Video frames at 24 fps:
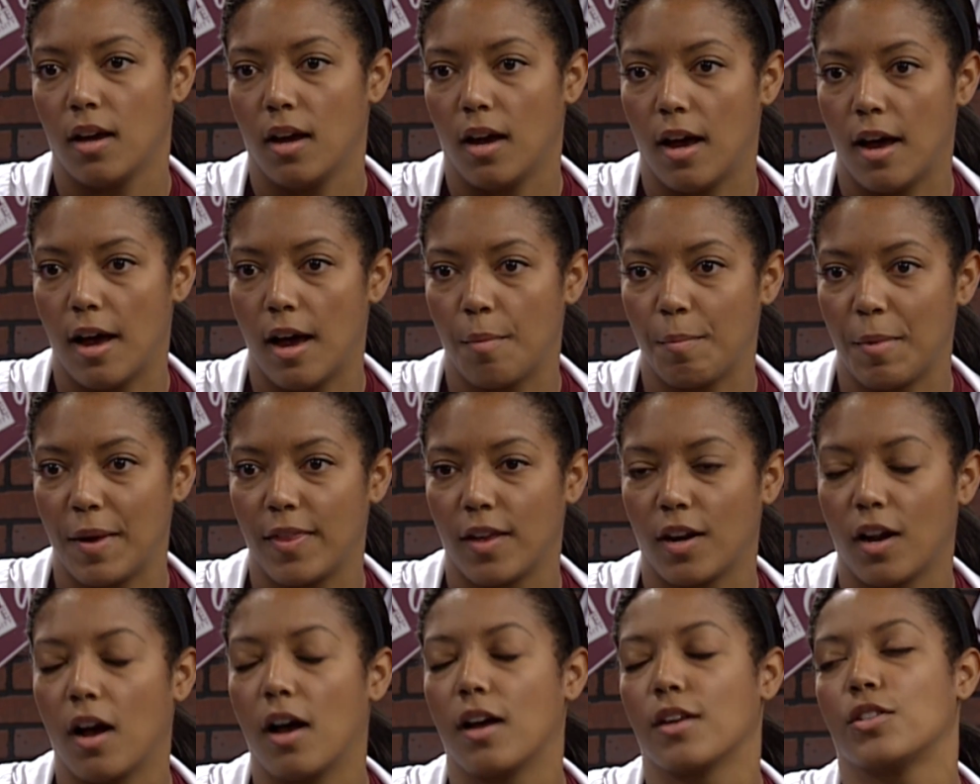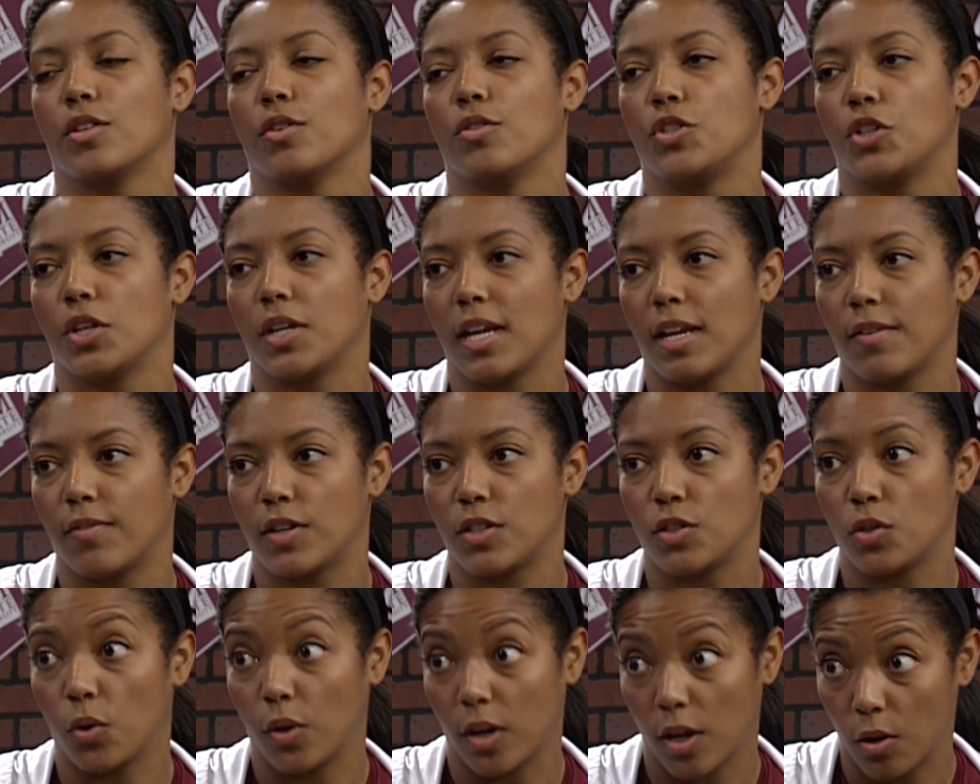And then also Geneva
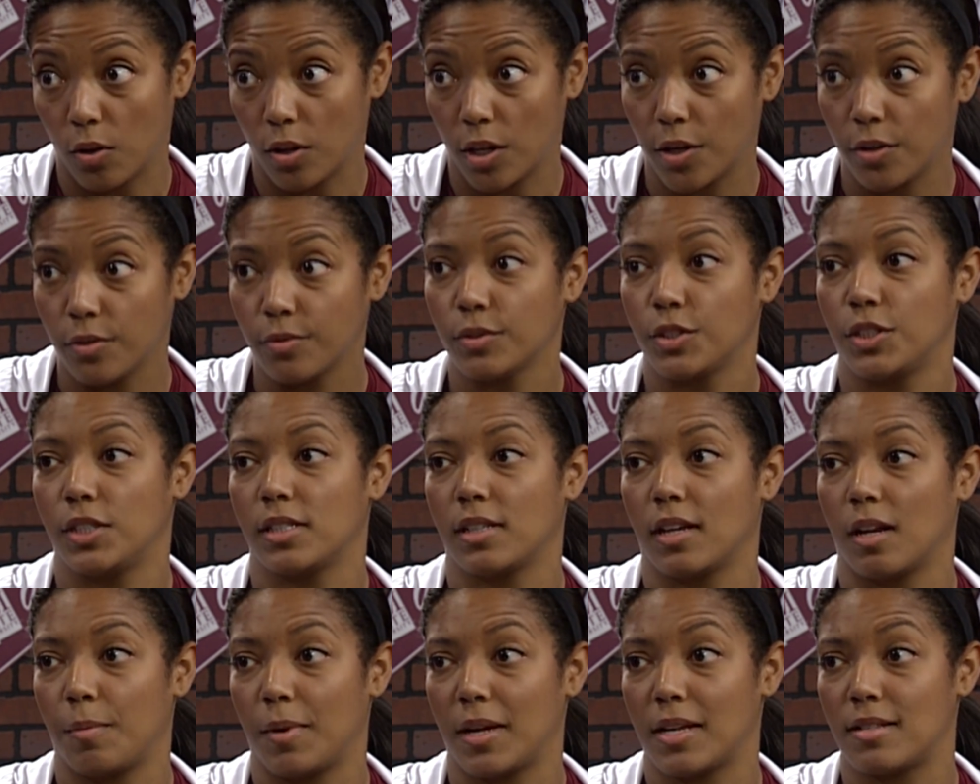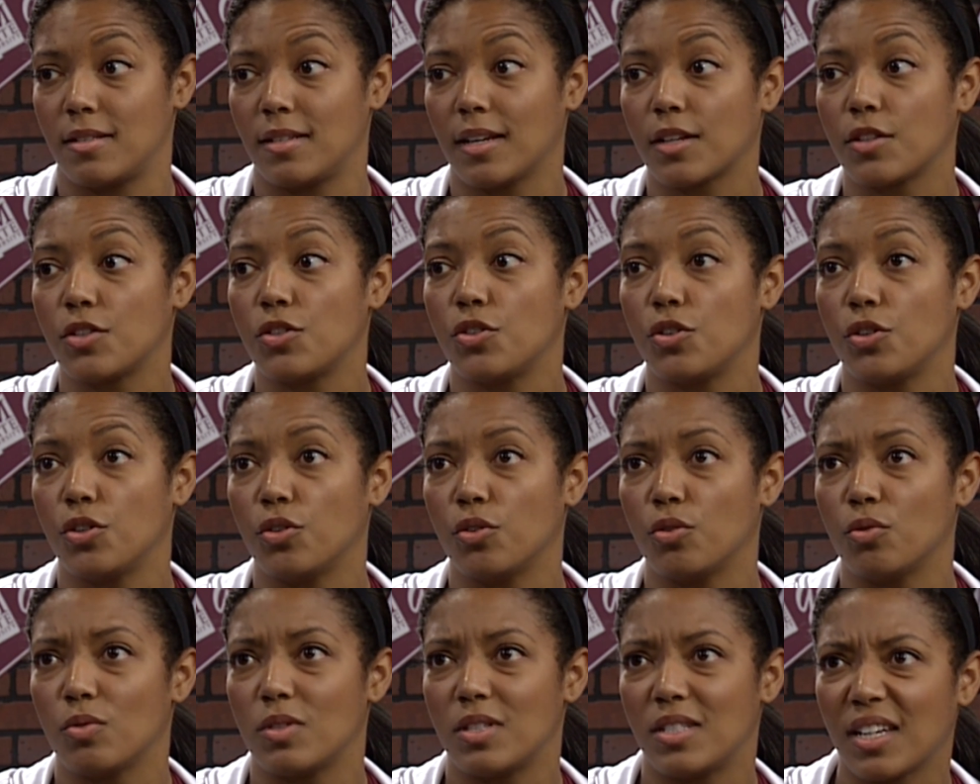Toliolo. She's going to be a
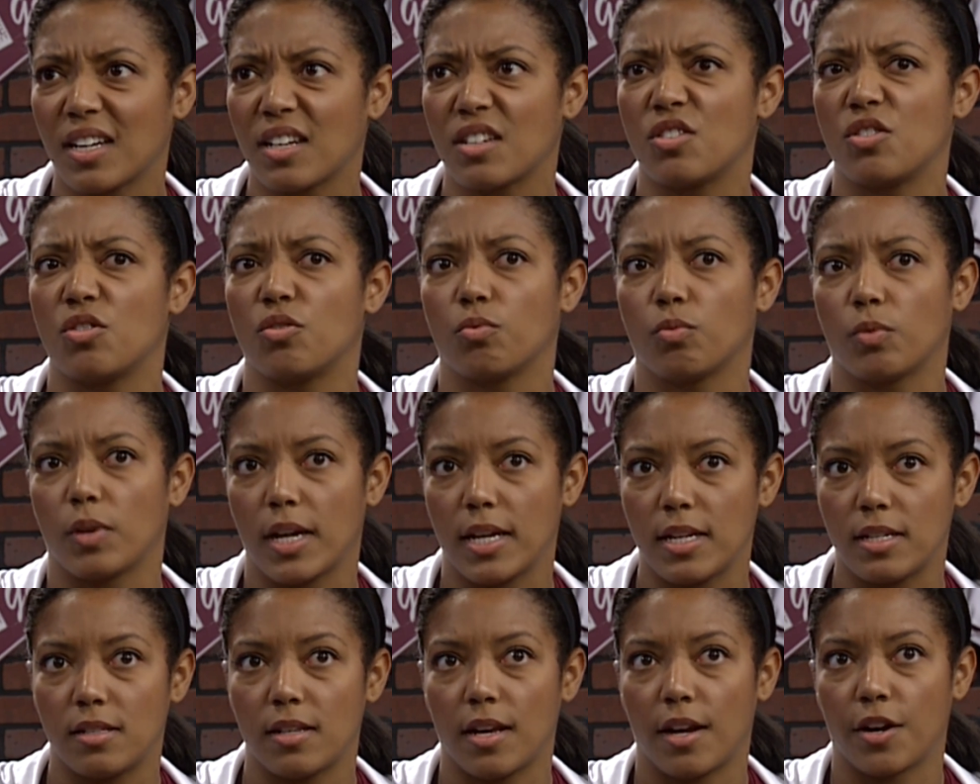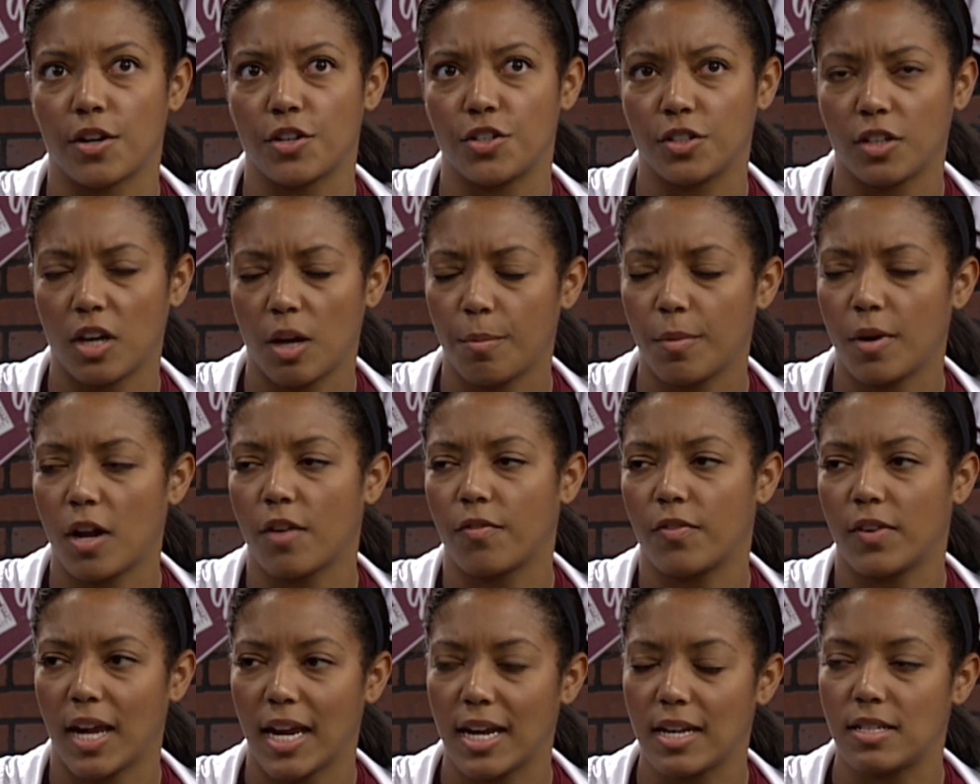6'2", 6'3 center. She's coming
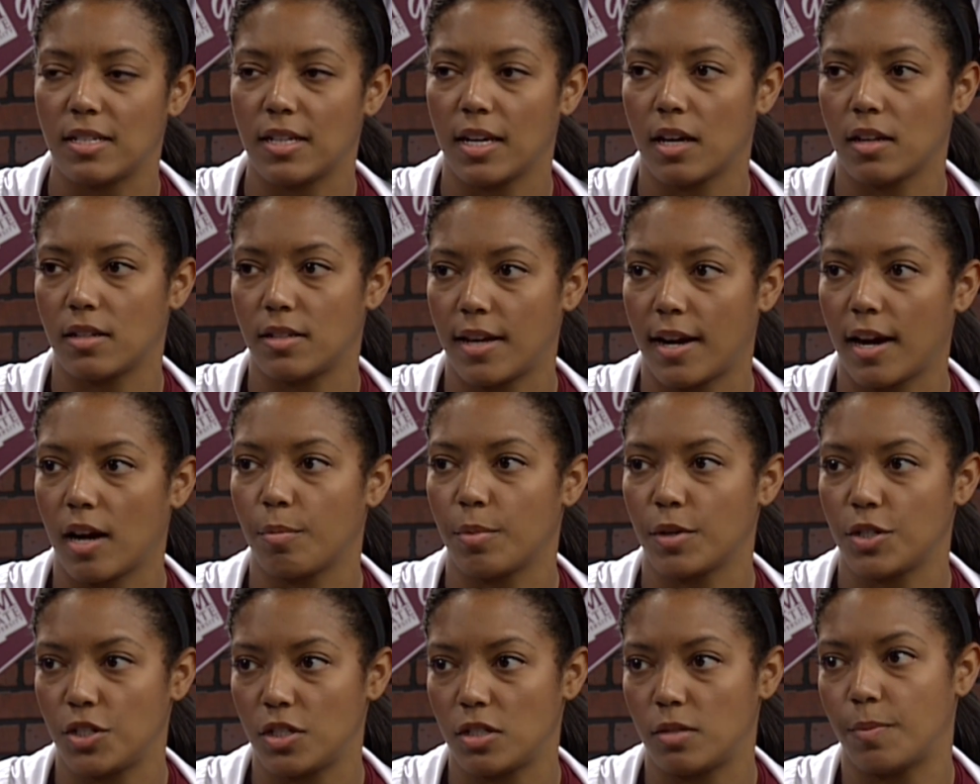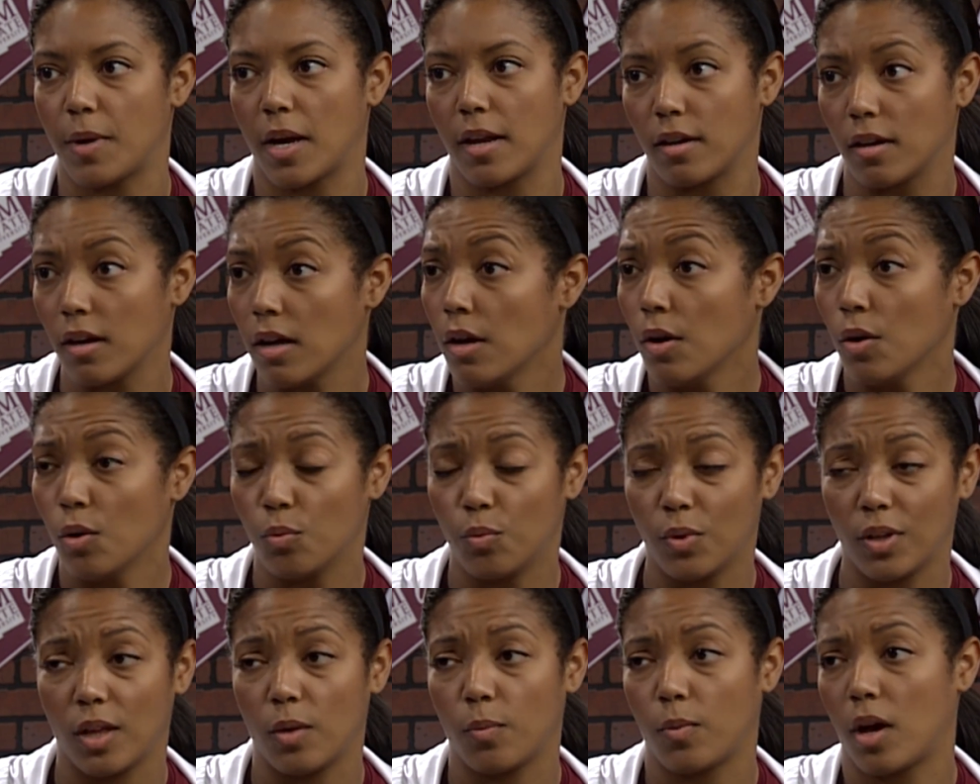off an ACL tear, but she's done
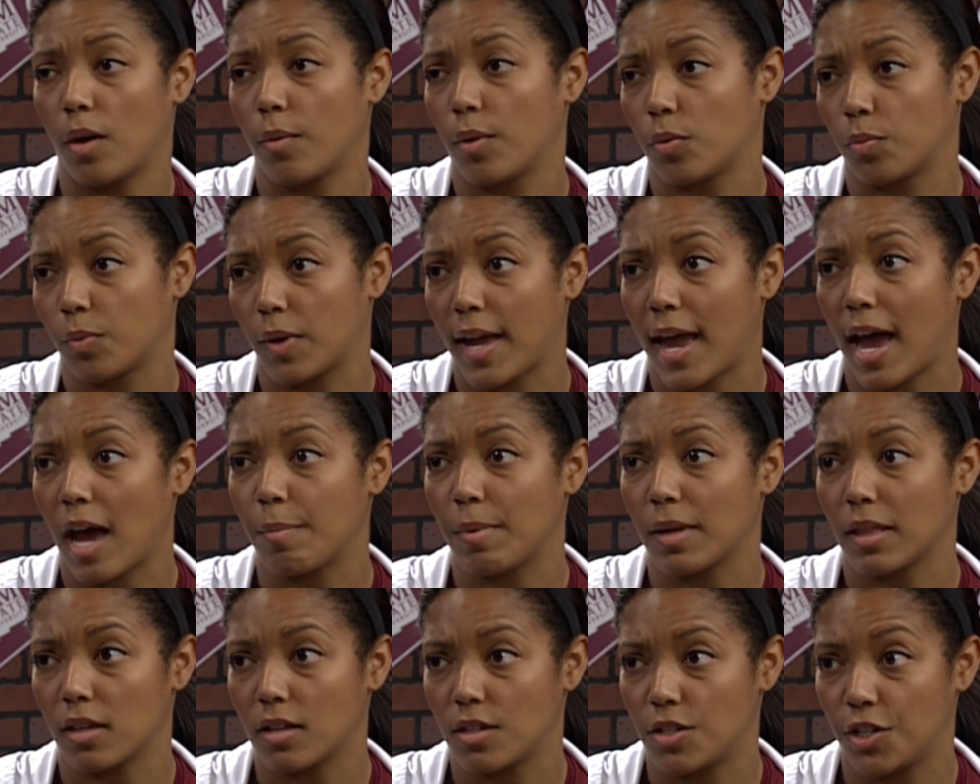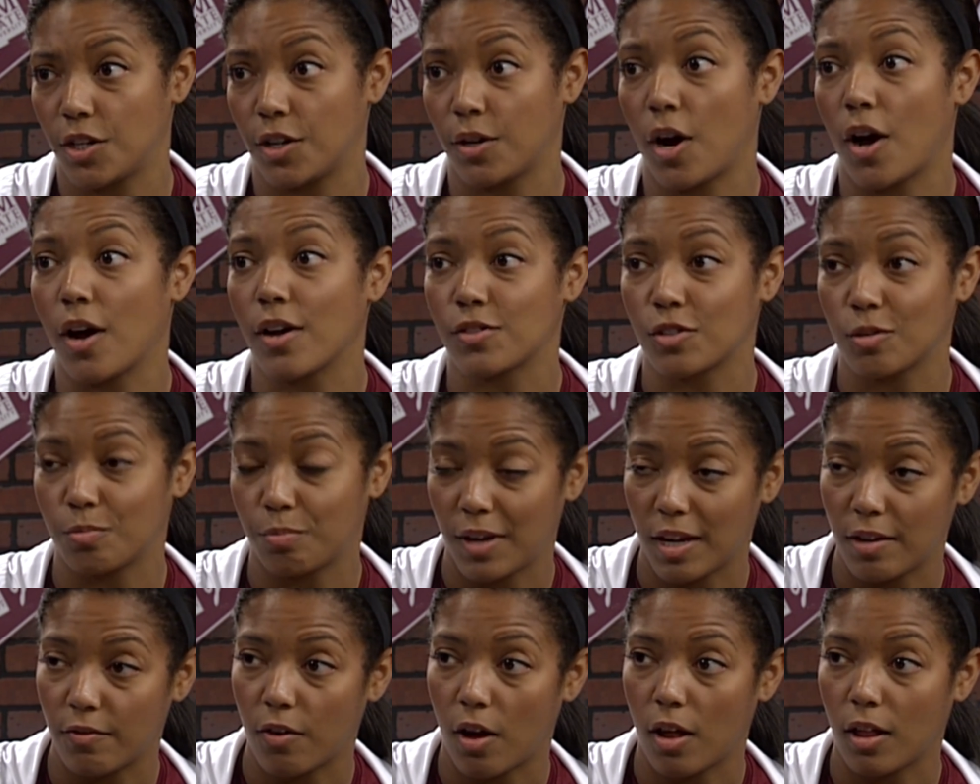really well with rehabbing this year. Also
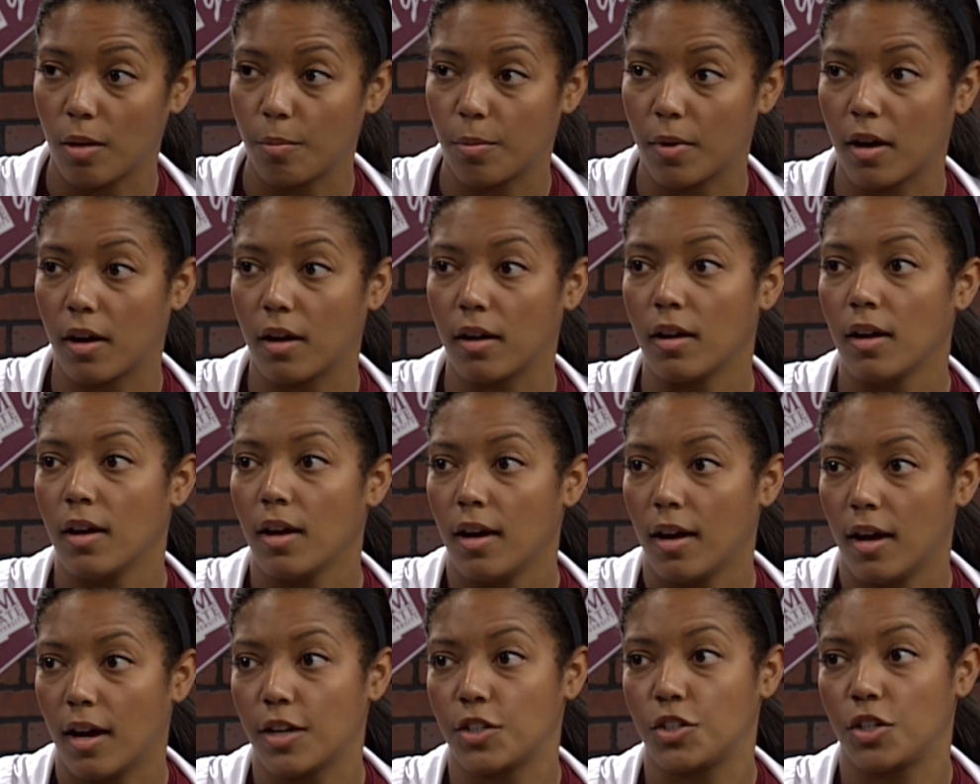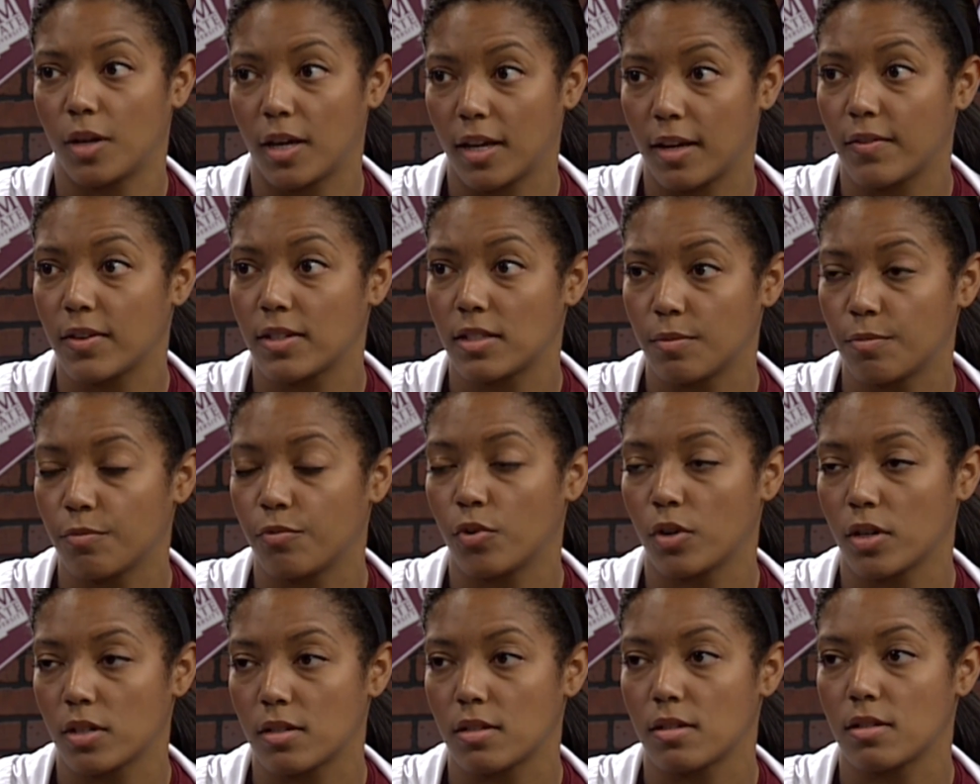played volleyball. Should give us some
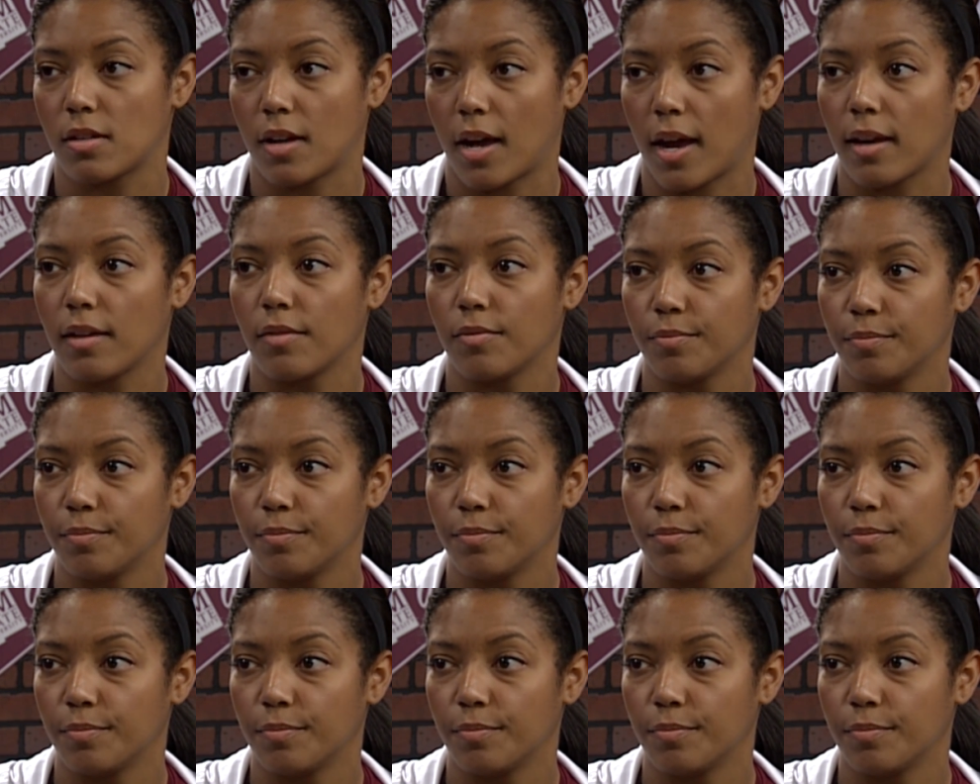force inside.